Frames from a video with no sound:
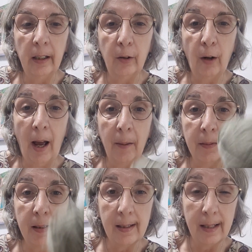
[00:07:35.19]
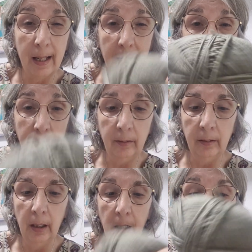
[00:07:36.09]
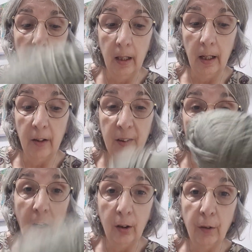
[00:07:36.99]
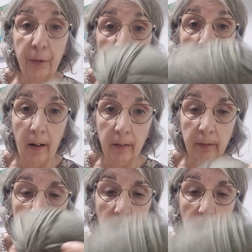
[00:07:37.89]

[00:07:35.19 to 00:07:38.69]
gram skein there is a lot of yarn.